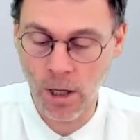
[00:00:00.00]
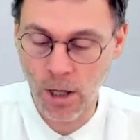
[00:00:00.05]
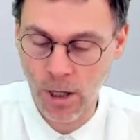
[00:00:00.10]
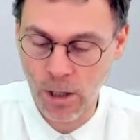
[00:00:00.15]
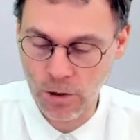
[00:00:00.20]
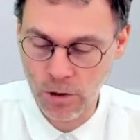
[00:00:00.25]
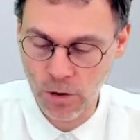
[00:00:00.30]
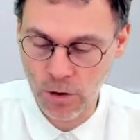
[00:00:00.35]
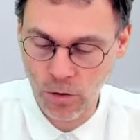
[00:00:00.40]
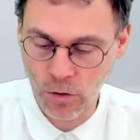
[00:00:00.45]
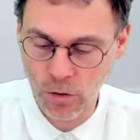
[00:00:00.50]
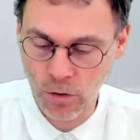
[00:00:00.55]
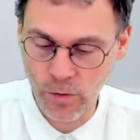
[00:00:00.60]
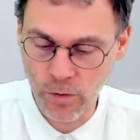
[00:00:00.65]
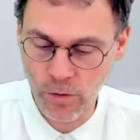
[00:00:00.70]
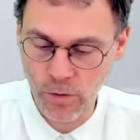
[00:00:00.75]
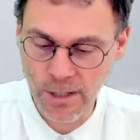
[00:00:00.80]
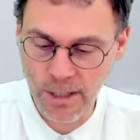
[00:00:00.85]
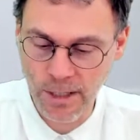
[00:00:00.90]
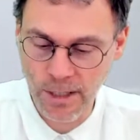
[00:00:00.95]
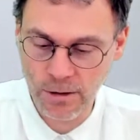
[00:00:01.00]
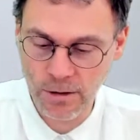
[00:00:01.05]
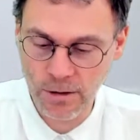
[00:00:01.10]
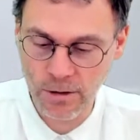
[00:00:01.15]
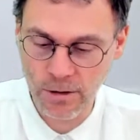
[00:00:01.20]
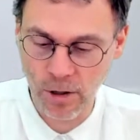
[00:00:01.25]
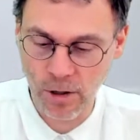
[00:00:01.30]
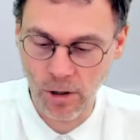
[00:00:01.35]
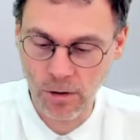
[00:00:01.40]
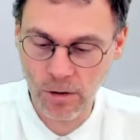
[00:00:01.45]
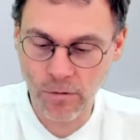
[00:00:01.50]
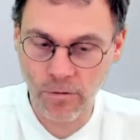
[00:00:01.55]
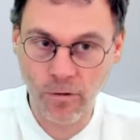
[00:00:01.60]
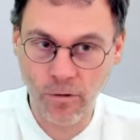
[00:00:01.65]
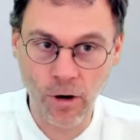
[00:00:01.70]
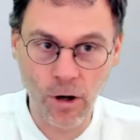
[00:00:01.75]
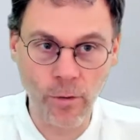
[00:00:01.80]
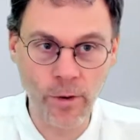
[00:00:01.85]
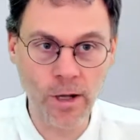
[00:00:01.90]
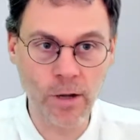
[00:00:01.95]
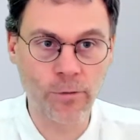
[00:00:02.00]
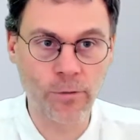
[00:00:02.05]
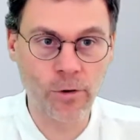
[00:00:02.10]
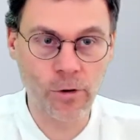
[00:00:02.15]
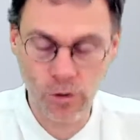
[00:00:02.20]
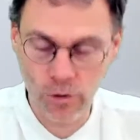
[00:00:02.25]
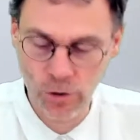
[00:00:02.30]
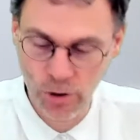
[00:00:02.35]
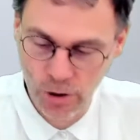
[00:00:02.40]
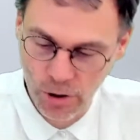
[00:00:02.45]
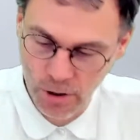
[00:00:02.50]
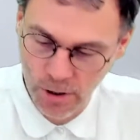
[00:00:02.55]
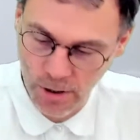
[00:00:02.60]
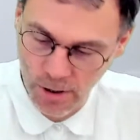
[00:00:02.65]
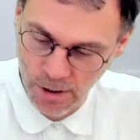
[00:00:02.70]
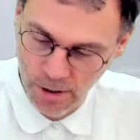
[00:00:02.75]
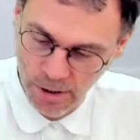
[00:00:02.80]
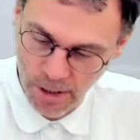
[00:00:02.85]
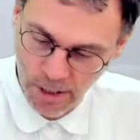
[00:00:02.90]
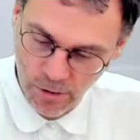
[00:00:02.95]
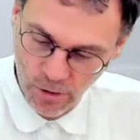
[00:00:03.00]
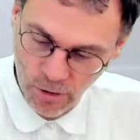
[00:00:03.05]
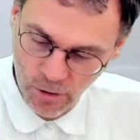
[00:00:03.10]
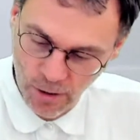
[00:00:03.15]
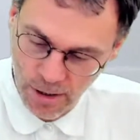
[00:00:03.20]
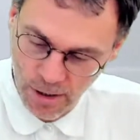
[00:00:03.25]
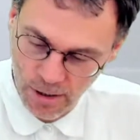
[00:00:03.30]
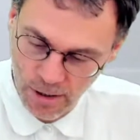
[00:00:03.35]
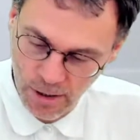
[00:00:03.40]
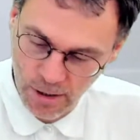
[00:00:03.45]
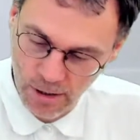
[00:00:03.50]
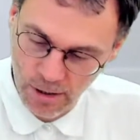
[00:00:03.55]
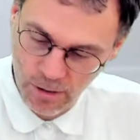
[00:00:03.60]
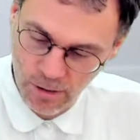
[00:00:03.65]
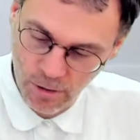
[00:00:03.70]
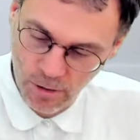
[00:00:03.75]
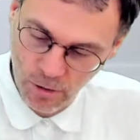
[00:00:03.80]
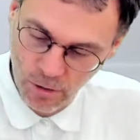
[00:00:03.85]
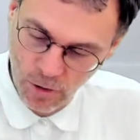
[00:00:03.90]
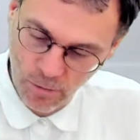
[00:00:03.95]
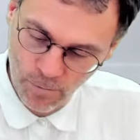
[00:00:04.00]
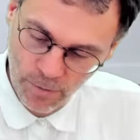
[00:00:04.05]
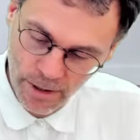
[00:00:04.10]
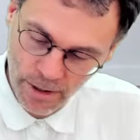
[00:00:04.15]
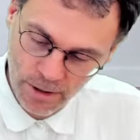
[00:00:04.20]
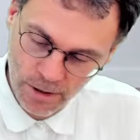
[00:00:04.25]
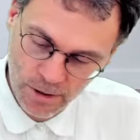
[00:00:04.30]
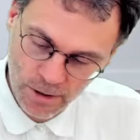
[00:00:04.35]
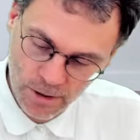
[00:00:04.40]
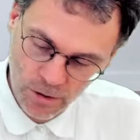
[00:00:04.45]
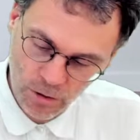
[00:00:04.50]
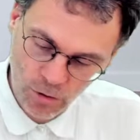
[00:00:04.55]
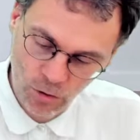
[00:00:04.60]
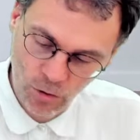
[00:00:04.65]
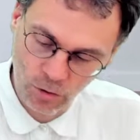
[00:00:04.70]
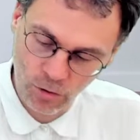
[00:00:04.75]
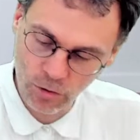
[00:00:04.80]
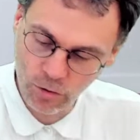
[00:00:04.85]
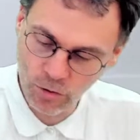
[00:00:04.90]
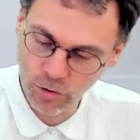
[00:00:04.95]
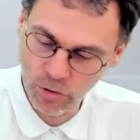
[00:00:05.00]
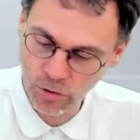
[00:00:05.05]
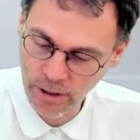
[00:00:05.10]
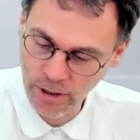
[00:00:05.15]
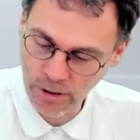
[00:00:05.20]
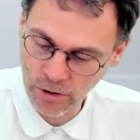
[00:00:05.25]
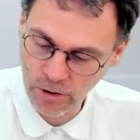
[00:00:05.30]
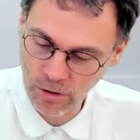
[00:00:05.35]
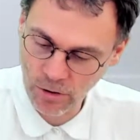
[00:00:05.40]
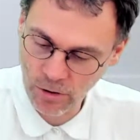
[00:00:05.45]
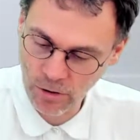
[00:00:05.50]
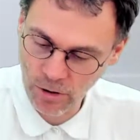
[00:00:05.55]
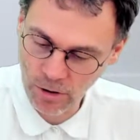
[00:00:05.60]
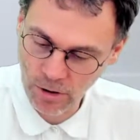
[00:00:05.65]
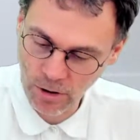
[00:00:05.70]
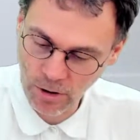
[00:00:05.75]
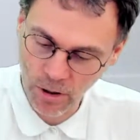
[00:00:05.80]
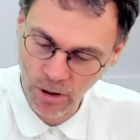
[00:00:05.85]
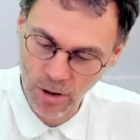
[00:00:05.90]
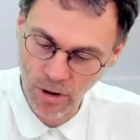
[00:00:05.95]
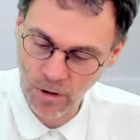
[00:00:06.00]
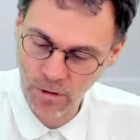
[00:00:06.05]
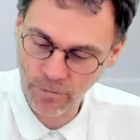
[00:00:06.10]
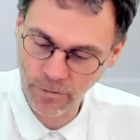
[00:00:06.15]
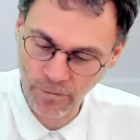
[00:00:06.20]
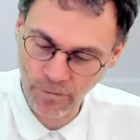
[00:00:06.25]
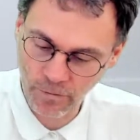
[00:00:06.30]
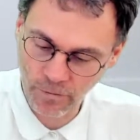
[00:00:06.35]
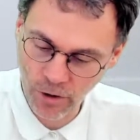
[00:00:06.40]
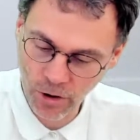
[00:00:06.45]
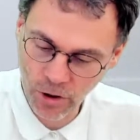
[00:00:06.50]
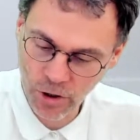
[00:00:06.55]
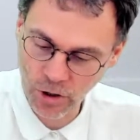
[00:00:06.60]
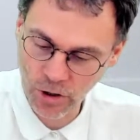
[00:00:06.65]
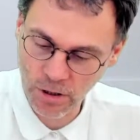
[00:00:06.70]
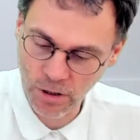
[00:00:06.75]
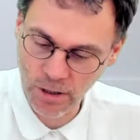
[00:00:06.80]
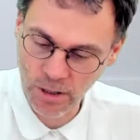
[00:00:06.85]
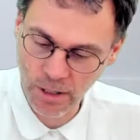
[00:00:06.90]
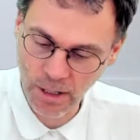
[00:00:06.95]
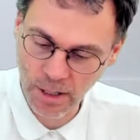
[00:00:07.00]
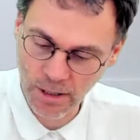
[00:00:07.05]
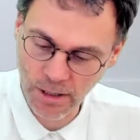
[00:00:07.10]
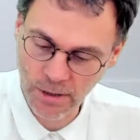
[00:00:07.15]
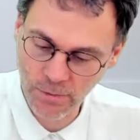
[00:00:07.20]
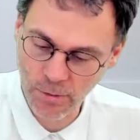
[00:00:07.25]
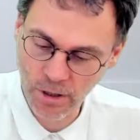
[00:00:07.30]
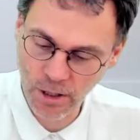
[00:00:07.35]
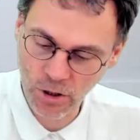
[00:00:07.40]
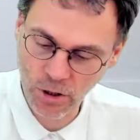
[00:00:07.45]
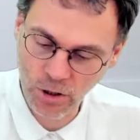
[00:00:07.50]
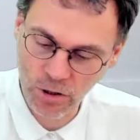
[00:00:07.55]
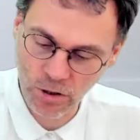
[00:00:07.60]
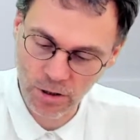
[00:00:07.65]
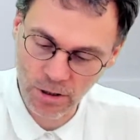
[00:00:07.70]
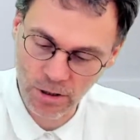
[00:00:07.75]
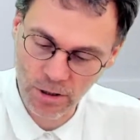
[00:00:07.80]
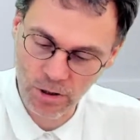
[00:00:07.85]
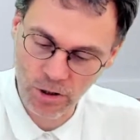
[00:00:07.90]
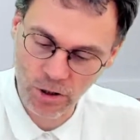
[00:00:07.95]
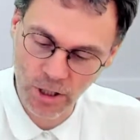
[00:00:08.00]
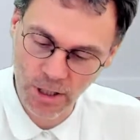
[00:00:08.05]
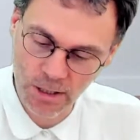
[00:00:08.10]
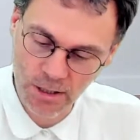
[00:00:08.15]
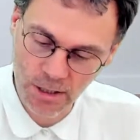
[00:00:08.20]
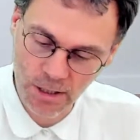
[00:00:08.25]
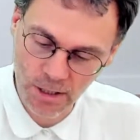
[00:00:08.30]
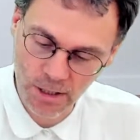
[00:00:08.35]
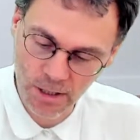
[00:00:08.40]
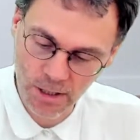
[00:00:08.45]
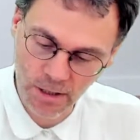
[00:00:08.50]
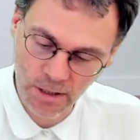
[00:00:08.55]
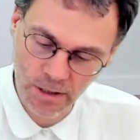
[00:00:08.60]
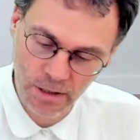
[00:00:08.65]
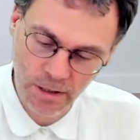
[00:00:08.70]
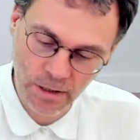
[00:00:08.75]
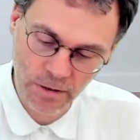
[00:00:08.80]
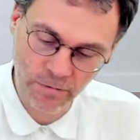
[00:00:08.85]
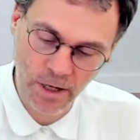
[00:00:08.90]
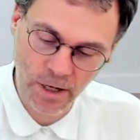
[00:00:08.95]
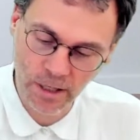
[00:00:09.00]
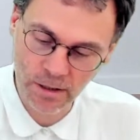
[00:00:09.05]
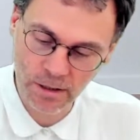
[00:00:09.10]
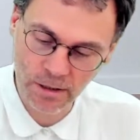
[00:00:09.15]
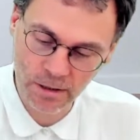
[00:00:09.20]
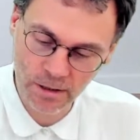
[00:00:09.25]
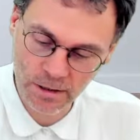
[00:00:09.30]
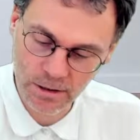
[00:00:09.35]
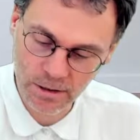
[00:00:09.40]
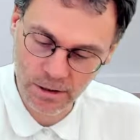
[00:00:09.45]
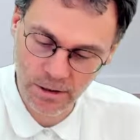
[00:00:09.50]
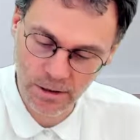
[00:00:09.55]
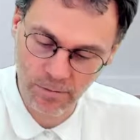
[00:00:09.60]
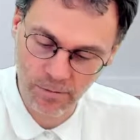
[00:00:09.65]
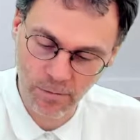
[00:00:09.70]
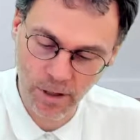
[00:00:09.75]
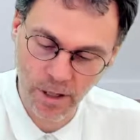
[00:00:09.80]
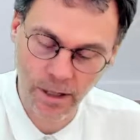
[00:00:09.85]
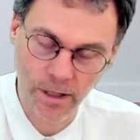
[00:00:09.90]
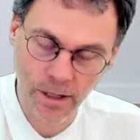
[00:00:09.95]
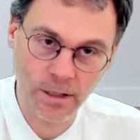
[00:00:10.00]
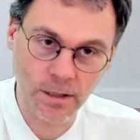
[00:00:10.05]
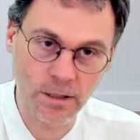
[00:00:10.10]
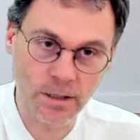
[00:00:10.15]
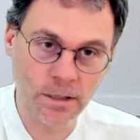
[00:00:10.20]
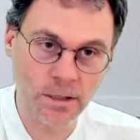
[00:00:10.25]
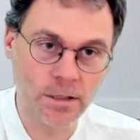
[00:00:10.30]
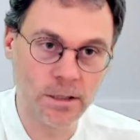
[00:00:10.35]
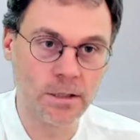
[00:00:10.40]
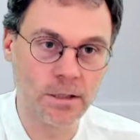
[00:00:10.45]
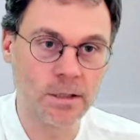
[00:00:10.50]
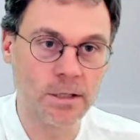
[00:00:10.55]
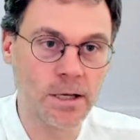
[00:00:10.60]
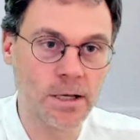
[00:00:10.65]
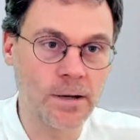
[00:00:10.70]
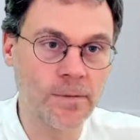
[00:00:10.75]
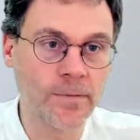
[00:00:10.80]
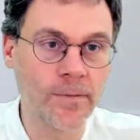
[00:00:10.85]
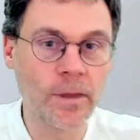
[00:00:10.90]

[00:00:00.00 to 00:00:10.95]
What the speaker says: So we settled on the following approach, calculating the complex contour integral of the function exponential jz divided by z.